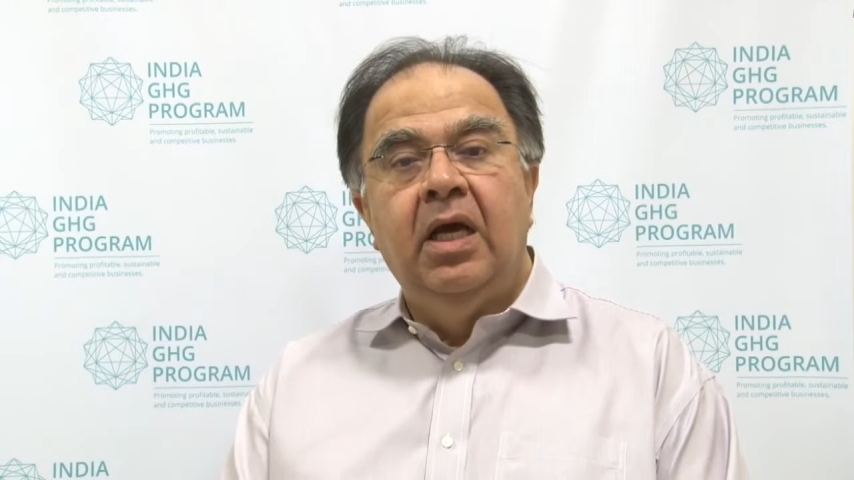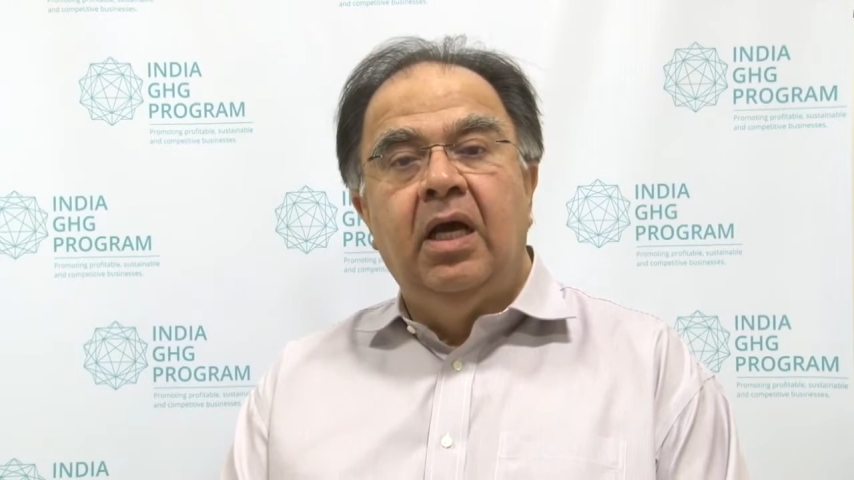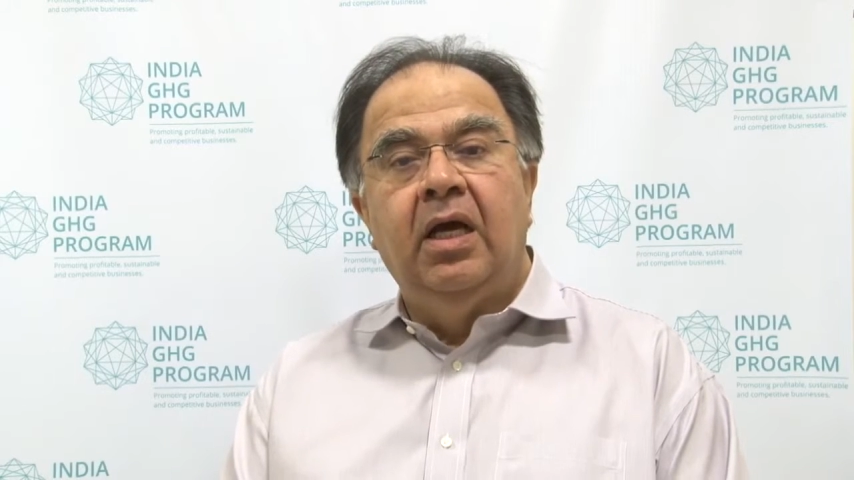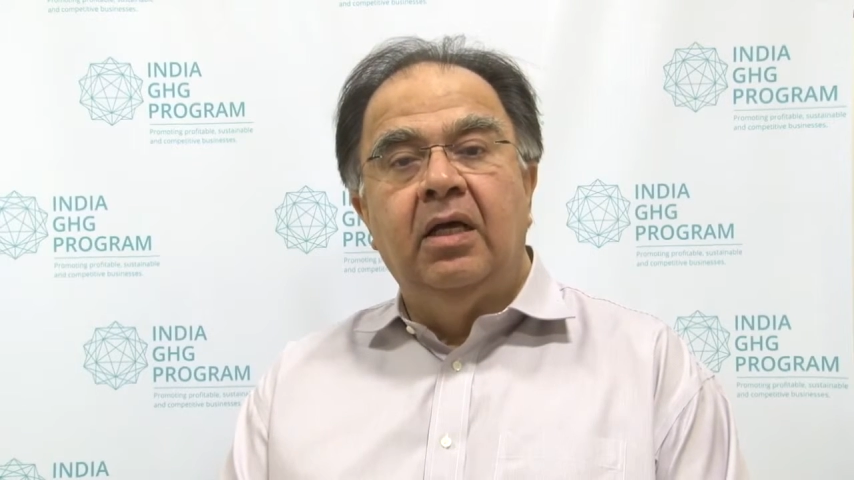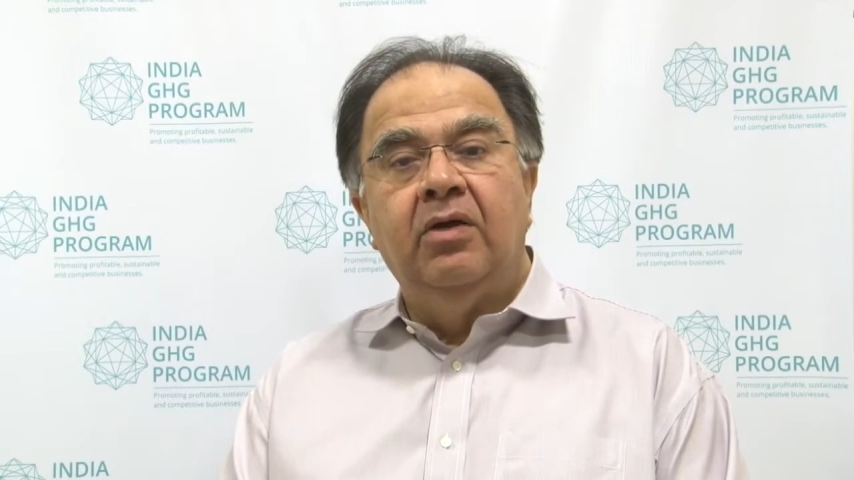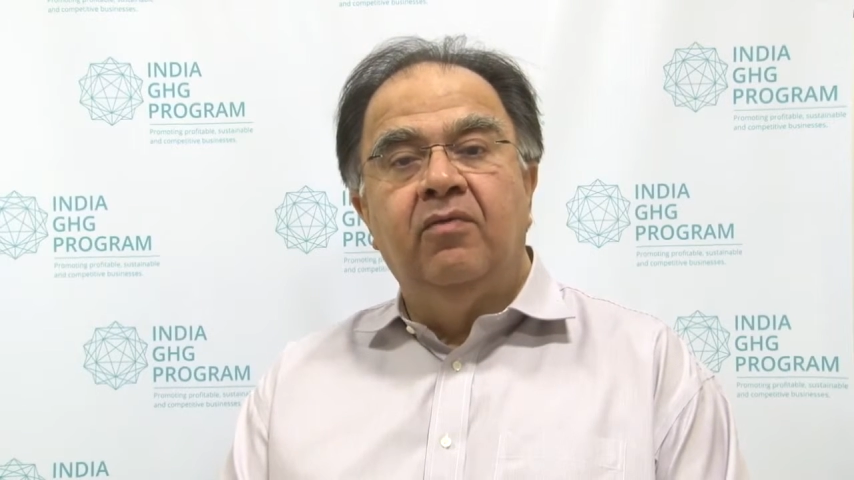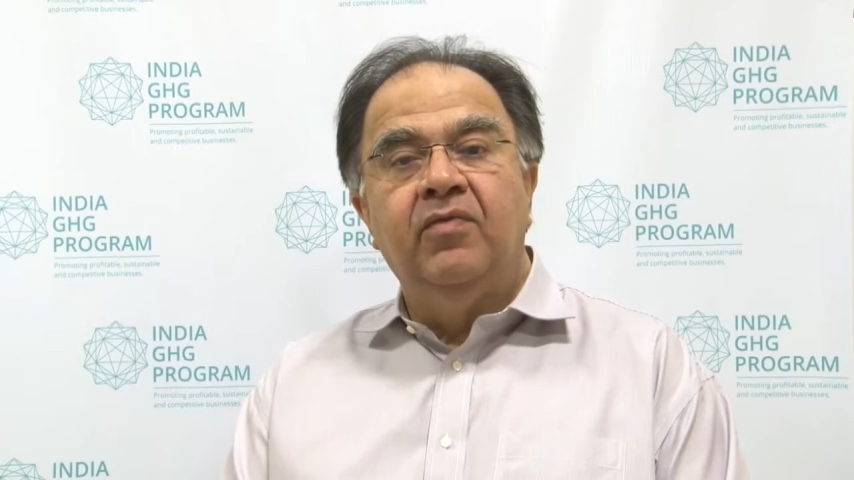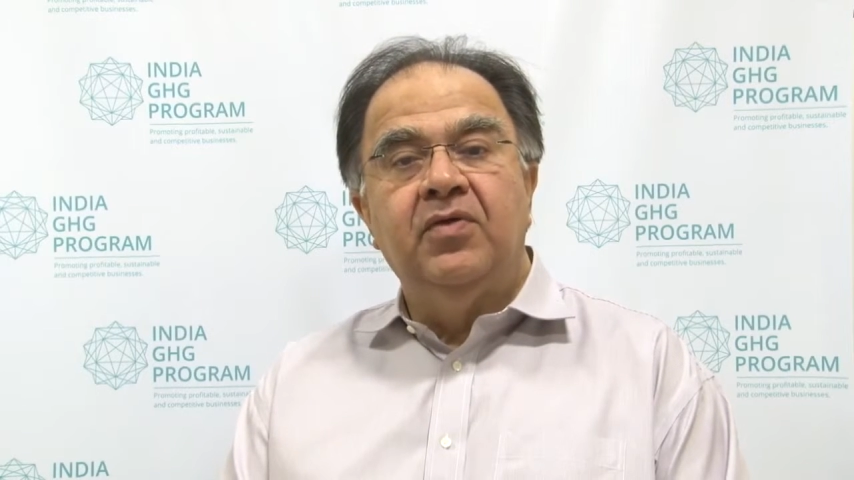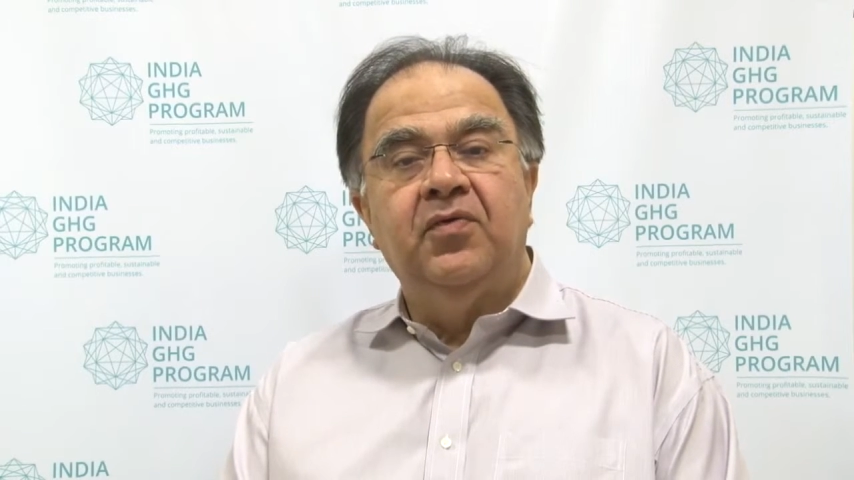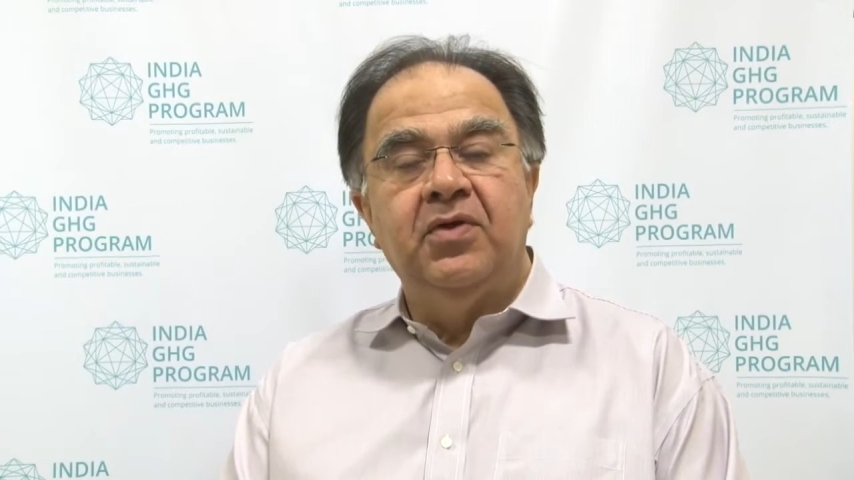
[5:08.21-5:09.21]
An
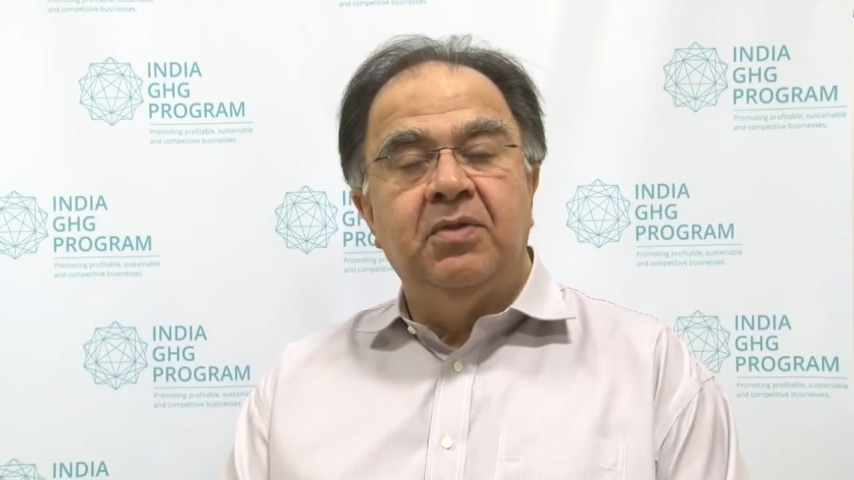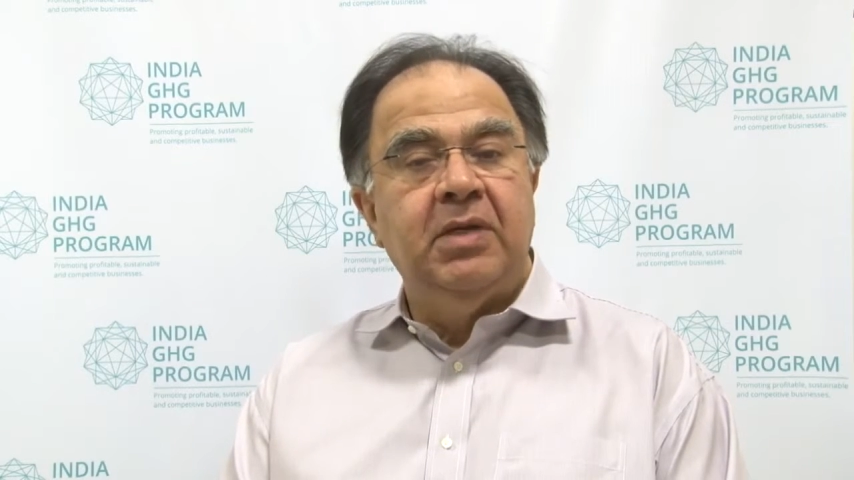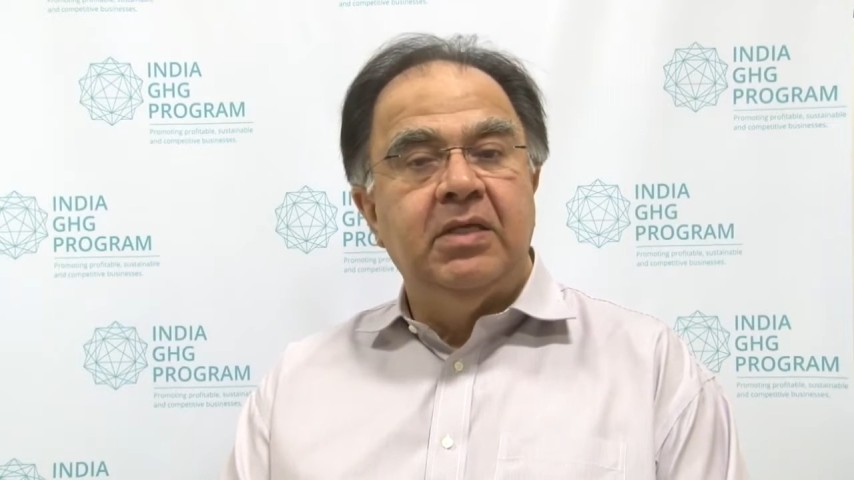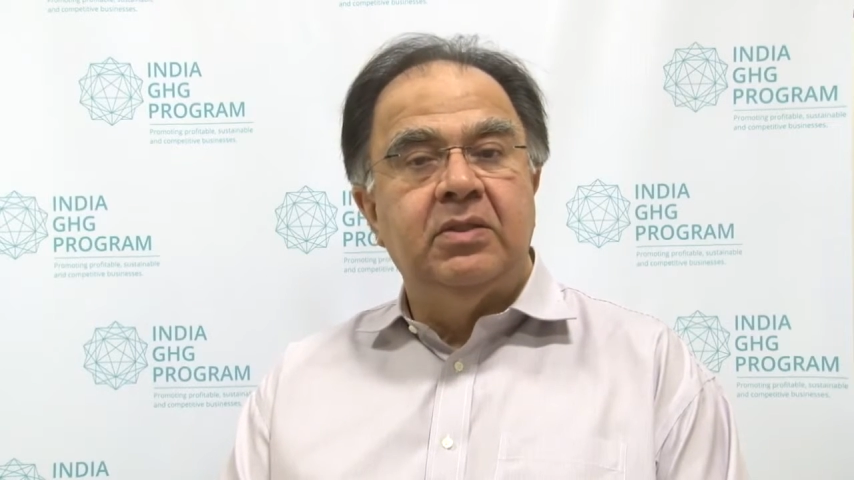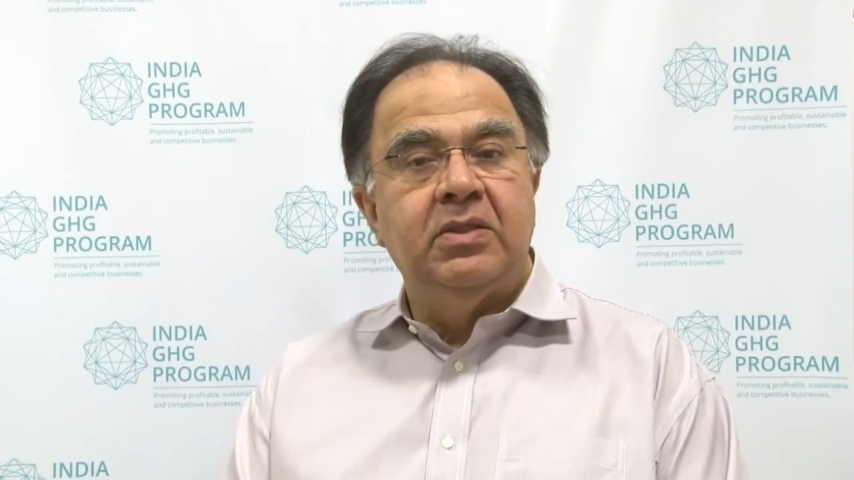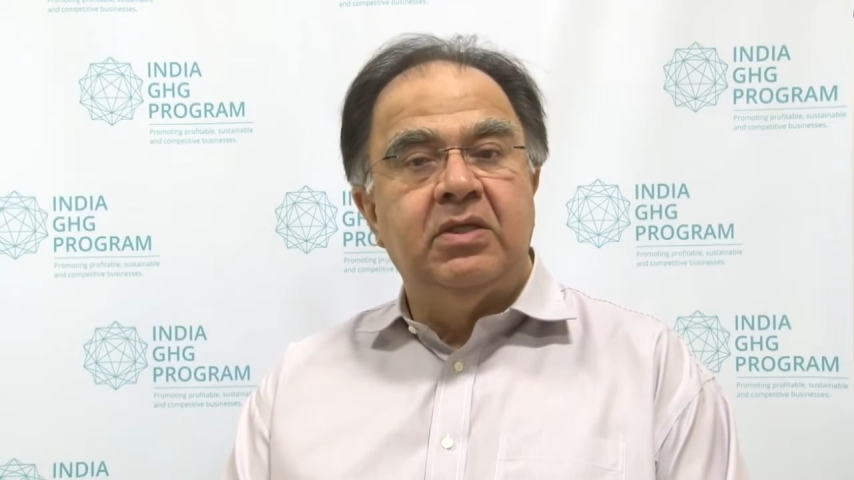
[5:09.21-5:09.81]
obvious first place to